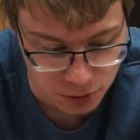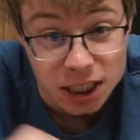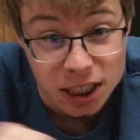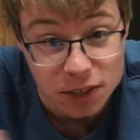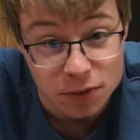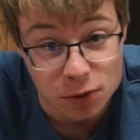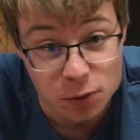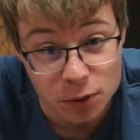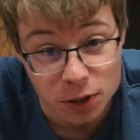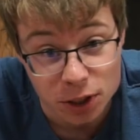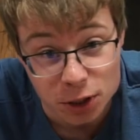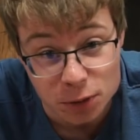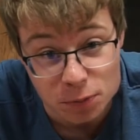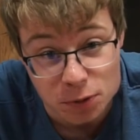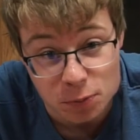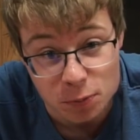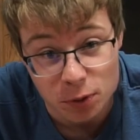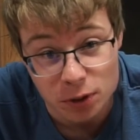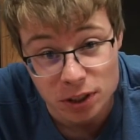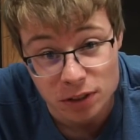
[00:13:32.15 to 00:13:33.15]
If you want to help
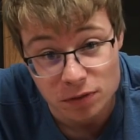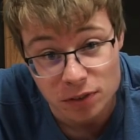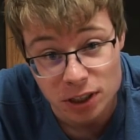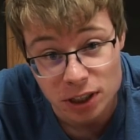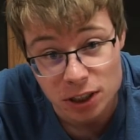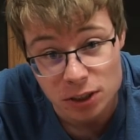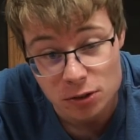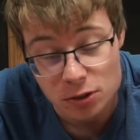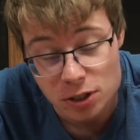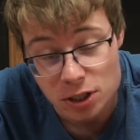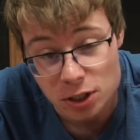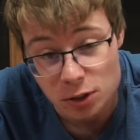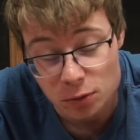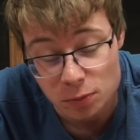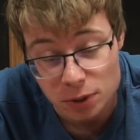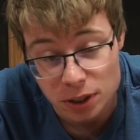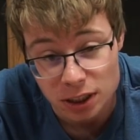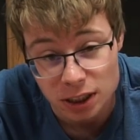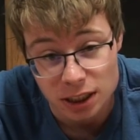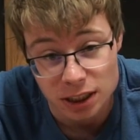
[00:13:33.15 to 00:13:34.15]
support the videos, there will
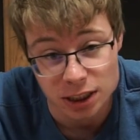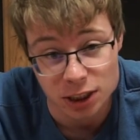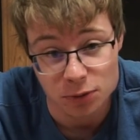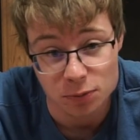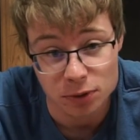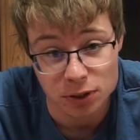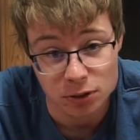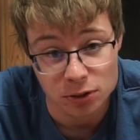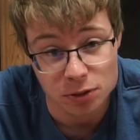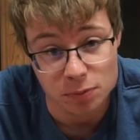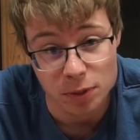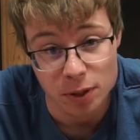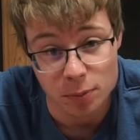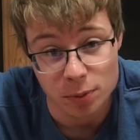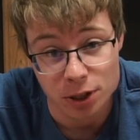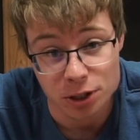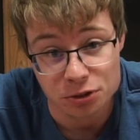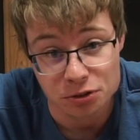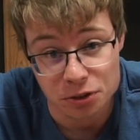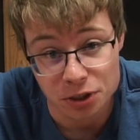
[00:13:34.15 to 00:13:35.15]
be a link down below to my
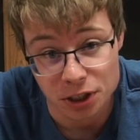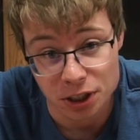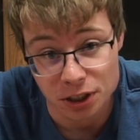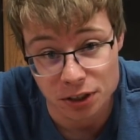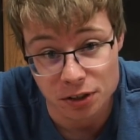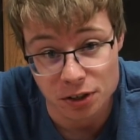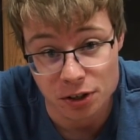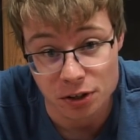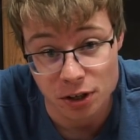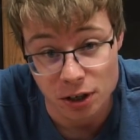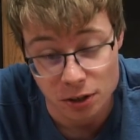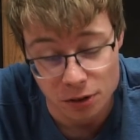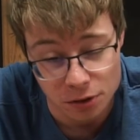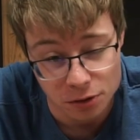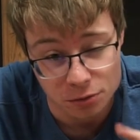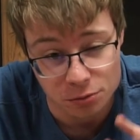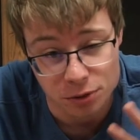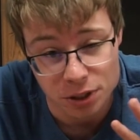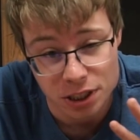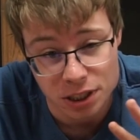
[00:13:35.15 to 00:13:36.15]
Patreon. There are
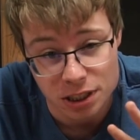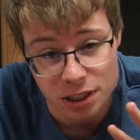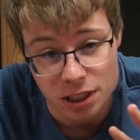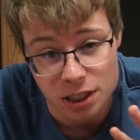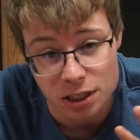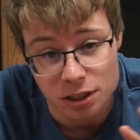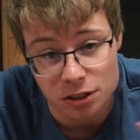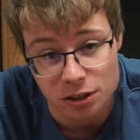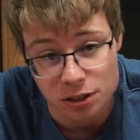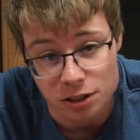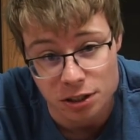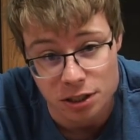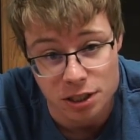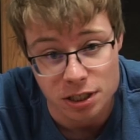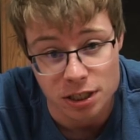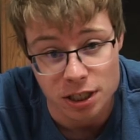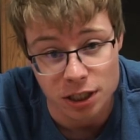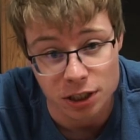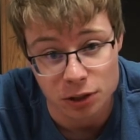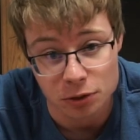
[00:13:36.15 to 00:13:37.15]
3 tiers
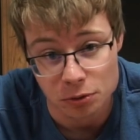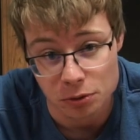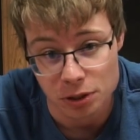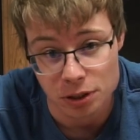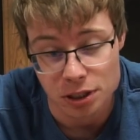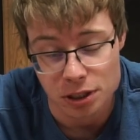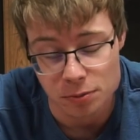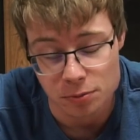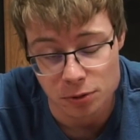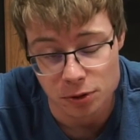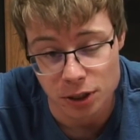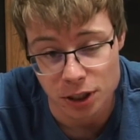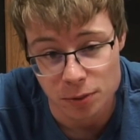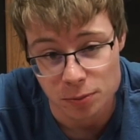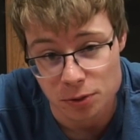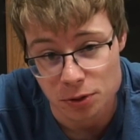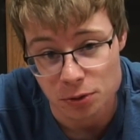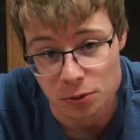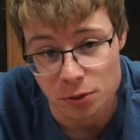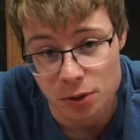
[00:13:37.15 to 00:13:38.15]
that you can
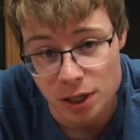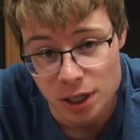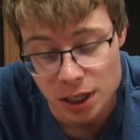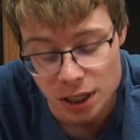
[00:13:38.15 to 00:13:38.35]
subscribe to.